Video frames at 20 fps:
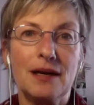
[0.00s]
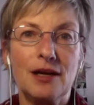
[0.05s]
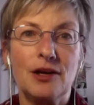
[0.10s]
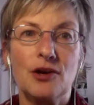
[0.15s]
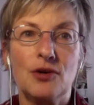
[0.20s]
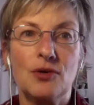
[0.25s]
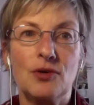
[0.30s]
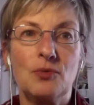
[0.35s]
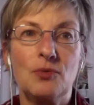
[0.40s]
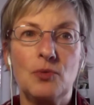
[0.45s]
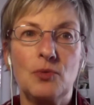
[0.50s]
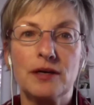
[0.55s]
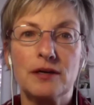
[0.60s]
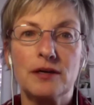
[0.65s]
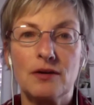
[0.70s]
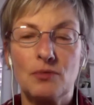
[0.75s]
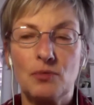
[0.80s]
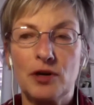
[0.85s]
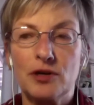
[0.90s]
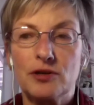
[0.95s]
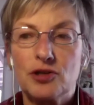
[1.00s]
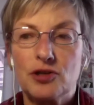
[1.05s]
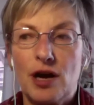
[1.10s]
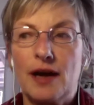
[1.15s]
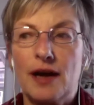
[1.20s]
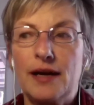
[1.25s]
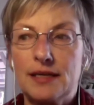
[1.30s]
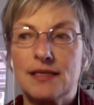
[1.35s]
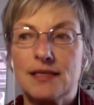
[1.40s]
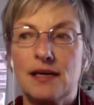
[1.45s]
you know we're we're
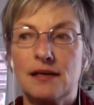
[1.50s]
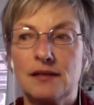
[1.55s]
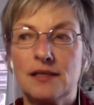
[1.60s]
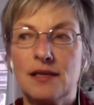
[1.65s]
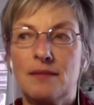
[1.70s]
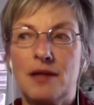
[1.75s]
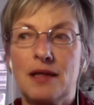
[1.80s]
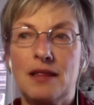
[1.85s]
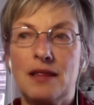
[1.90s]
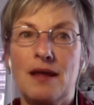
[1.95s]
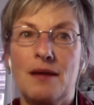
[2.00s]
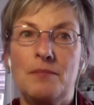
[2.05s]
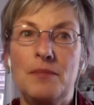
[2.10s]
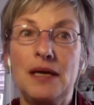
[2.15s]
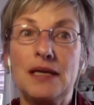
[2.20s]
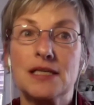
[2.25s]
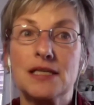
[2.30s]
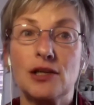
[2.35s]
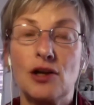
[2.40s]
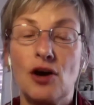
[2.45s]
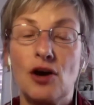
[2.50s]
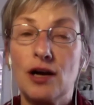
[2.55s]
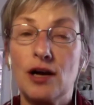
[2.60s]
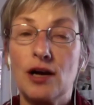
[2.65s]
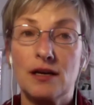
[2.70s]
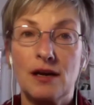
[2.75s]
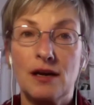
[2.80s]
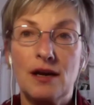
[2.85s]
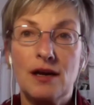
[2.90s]
trying to sell something that means a lot